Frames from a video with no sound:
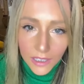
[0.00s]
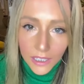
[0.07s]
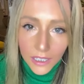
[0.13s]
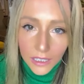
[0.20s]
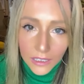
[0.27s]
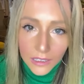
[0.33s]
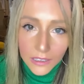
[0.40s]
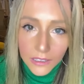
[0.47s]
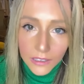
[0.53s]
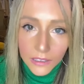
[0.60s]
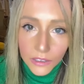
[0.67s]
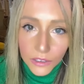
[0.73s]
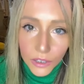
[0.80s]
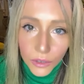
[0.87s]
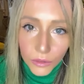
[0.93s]
And,
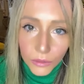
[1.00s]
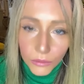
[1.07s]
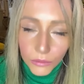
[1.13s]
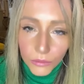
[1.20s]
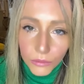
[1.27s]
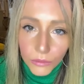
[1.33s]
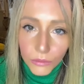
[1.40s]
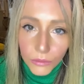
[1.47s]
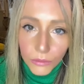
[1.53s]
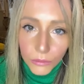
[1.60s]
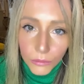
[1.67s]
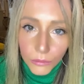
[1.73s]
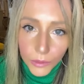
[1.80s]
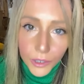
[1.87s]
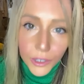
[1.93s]

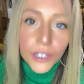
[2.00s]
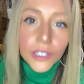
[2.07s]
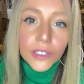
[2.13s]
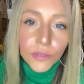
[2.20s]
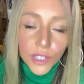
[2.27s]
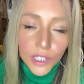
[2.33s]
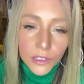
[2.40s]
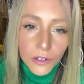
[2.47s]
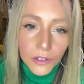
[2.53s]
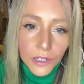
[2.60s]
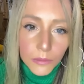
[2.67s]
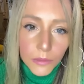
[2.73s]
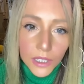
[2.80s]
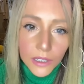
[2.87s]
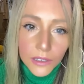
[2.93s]
we're his
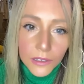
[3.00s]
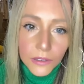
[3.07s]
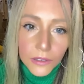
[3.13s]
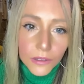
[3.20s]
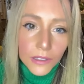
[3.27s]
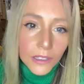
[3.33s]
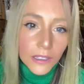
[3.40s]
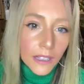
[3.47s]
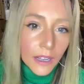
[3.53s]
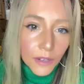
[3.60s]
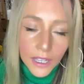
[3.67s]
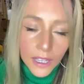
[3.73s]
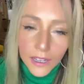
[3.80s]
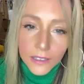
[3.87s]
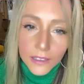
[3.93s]
victory because now
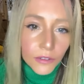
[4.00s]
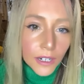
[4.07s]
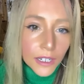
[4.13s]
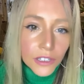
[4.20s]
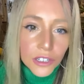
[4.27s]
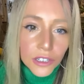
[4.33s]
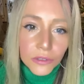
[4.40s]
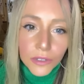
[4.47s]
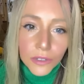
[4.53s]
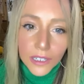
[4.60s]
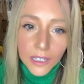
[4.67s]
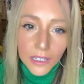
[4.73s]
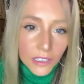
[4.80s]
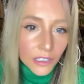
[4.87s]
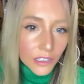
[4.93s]
he has
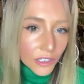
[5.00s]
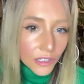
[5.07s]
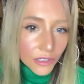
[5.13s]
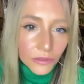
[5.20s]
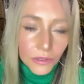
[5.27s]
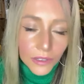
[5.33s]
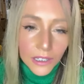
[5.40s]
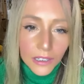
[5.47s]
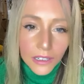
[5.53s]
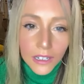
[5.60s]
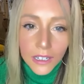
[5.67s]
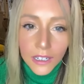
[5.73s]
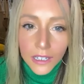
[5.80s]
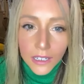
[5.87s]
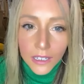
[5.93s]
grandchildren and children
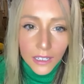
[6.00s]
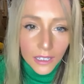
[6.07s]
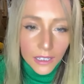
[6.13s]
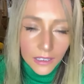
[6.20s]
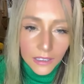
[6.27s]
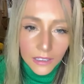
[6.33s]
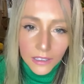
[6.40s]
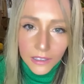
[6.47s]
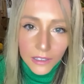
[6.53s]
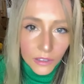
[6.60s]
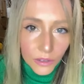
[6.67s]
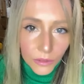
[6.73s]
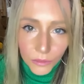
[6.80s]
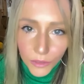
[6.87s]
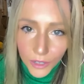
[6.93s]
and,
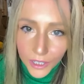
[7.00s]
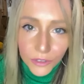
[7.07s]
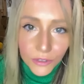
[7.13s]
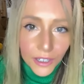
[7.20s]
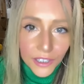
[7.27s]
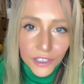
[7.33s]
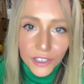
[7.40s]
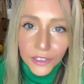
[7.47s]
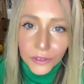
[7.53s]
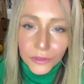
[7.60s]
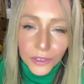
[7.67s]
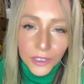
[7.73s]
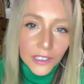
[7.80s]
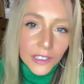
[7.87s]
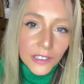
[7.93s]
great
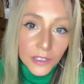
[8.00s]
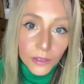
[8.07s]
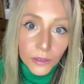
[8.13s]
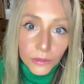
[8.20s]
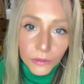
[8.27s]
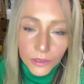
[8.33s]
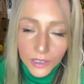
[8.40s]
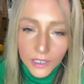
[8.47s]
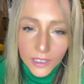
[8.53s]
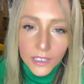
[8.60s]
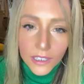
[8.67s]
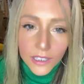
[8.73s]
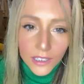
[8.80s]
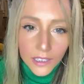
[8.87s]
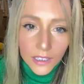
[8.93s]
grandchildren. And so
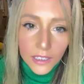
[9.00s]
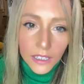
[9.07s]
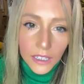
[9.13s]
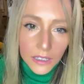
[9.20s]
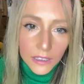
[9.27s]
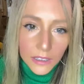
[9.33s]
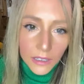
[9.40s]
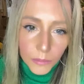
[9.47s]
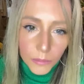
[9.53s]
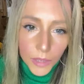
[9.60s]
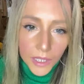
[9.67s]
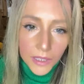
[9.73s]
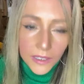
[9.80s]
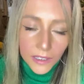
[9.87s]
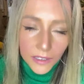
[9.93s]
it's a
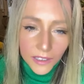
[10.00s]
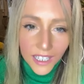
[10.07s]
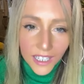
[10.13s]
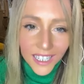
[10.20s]
big deal.